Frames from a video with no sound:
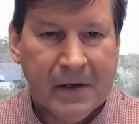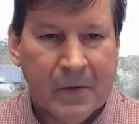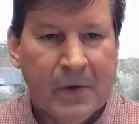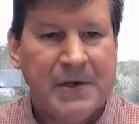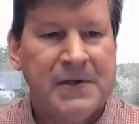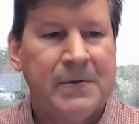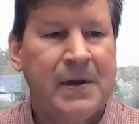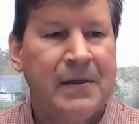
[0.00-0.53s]

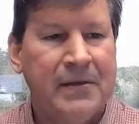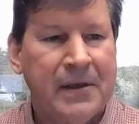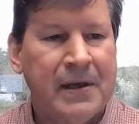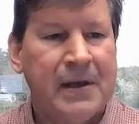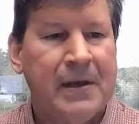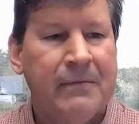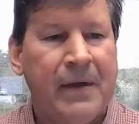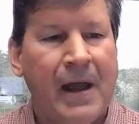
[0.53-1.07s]
which you can
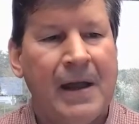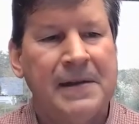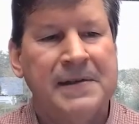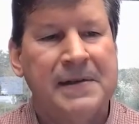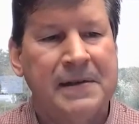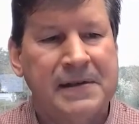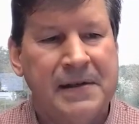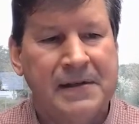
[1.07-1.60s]
think of as
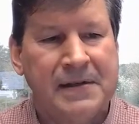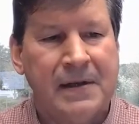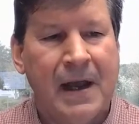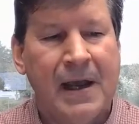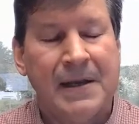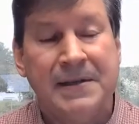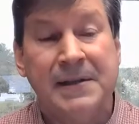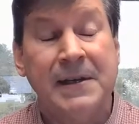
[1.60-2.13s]

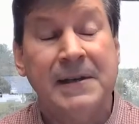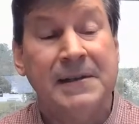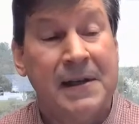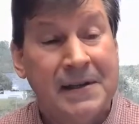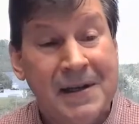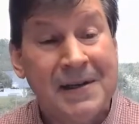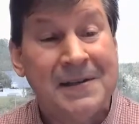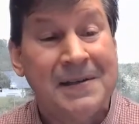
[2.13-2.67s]
the
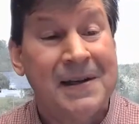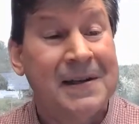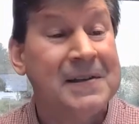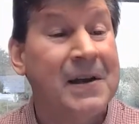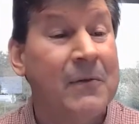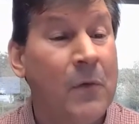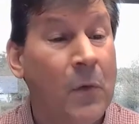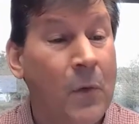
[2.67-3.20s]
statistics of